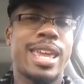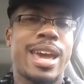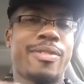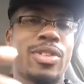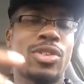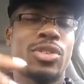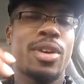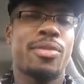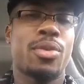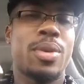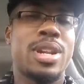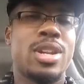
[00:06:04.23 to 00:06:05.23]
they have to
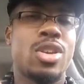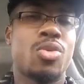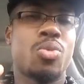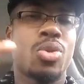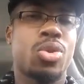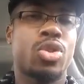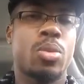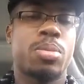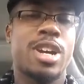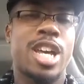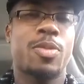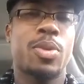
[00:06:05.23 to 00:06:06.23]
suffer in this world to
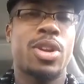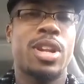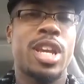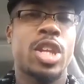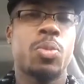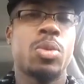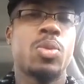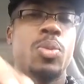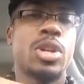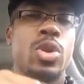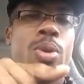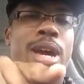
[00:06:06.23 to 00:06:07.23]
prosper in the next one
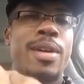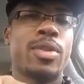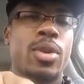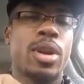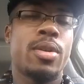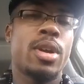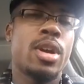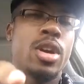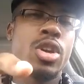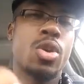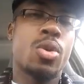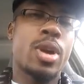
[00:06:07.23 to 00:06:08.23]
when you have
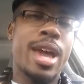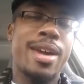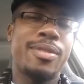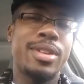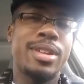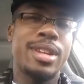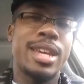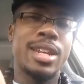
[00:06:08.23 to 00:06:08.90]
your heaven